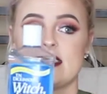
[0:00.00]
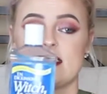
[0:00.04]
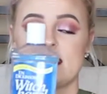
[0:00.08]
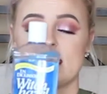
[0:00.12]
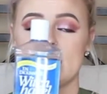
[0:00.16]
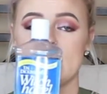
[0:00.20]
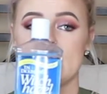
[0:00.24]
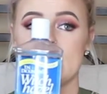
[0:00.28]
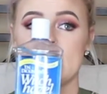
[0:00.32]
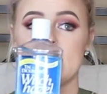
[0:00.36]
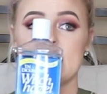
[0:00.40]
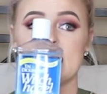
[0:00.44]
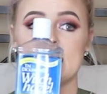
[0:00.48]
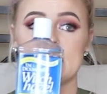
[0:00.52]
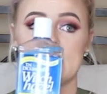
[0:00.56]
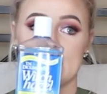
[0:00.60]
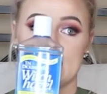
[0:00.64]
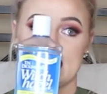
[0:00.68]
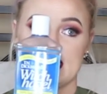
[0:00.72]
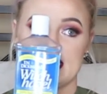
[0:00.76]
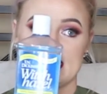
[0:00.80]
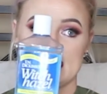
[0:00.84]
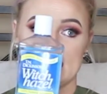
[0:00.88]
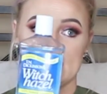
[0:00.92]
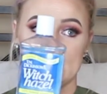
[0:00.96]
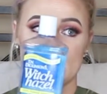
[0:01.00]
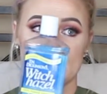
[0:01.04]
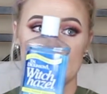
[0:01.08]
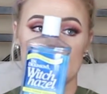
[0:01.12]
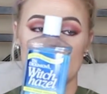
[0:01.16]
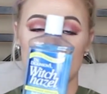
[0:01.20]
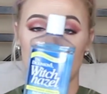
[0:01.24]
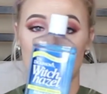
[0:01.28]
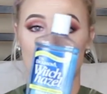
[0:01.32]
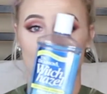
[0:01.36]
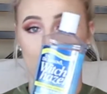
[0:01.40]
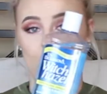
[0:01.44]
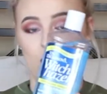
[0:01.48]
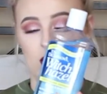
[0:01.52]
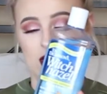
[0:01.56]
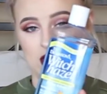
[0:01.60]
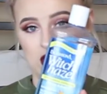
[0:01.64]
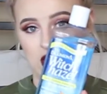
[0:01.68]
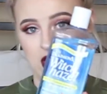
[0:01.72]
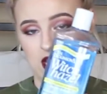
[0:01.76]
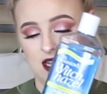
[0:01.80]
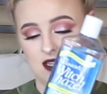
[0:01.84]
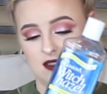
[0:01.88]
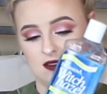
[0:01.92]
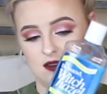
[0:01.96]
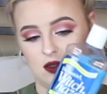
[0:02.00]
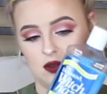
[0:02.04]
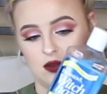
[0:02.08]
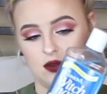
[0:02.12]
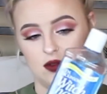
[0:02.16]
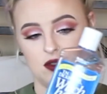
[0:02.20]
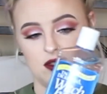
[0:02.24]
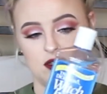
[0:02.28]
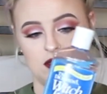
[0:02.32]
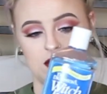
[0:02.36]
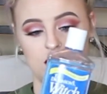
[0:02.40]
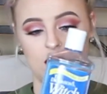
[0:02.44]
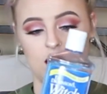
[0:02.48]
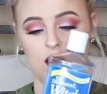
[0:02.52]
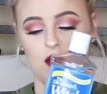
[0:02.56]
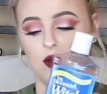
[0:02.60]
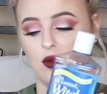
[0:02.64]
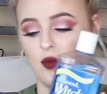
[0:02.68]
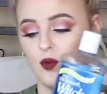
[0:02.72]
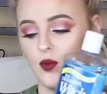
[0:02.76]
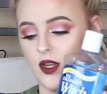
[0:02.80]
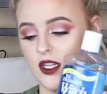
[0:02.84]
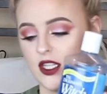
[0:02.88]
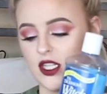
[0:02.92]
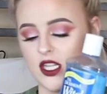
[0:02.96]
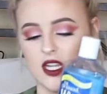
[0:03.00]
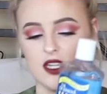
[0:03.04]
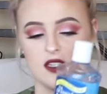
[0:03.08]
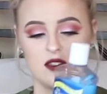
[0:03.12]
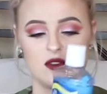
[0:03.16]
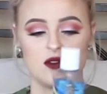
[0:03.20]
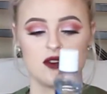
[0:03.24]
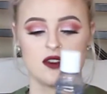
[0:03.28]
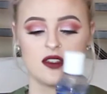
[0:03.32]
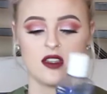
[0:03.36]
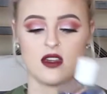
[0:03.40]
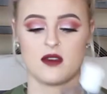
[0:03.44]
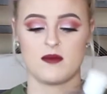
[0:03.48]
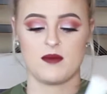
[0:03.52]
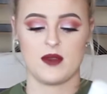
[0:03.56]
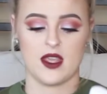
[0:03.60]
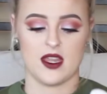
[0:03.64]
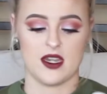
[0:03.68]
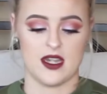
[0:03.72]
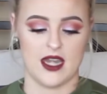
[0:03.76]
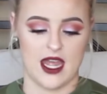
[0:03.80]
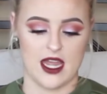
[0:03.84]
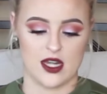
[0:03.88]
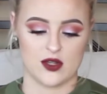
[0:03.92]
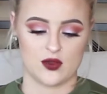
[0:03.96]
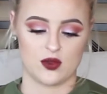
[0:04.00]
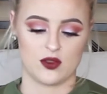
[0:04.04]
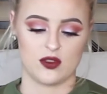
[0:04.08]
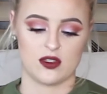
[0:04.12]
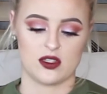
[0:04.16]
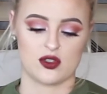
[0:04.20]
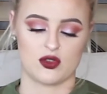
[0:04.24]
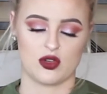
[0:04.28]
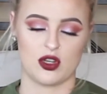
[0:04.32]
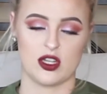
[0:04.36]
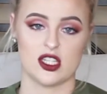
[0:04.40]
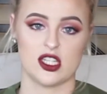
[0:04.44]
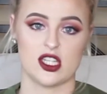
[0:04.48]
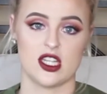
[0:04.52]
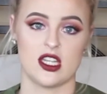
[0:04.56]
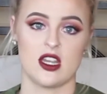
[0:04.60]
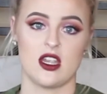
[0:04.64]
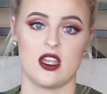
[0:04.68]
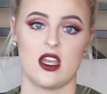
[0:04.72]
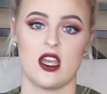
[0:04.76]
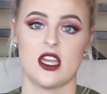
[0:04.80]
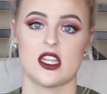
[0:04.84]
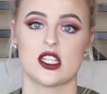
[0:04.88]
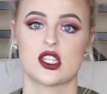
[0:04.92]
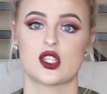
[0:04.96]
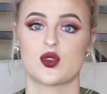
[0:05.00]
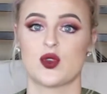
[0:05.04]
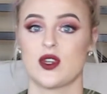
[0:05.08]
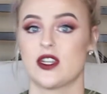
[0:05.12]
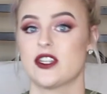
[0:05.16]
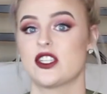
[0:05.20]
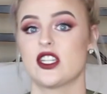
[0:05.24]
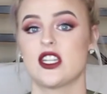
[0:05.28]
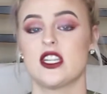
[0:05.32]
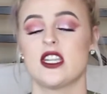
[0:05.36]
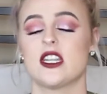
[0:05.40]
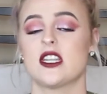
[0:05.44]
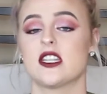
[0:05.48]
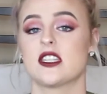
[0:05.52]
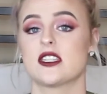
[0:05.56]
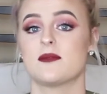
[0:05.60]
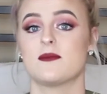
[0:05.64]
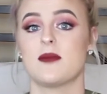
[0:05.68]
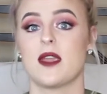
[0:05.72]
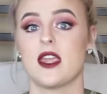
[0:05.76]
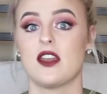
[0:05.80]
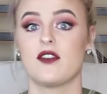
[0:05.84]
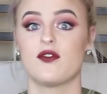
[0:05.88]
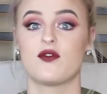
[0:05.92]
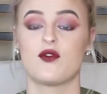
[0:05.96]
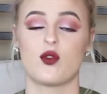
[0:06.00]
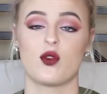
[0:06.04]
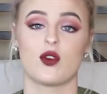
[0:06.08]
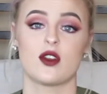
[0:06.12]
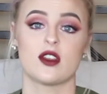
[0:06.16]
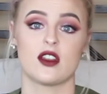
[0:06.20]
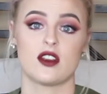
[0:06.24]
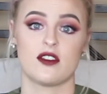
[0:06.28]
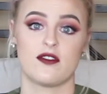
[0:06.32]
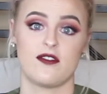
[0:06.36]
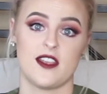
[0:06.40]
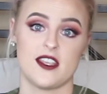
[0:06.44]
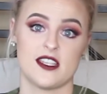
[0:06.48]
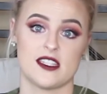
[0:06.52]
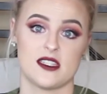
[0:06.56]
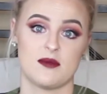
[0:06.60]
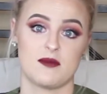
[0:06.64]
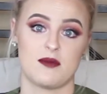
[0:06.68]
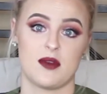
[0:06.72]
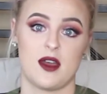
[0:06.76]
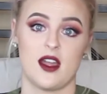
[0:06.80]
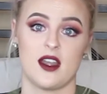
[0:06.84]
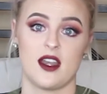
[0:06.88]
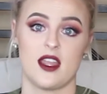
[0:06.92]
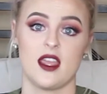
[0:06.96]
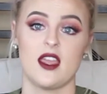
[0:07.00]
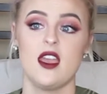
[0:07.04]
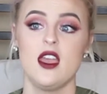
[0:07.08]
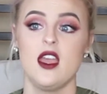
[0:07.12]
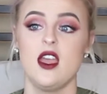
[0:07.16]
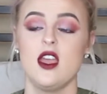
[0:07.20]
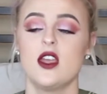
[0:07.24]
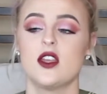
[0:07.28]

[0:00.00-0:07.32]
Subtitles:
T.N. Dickinson's Witch Hazel. So Witch Hazel is going to be a natural astringent, and it's made for your face and body.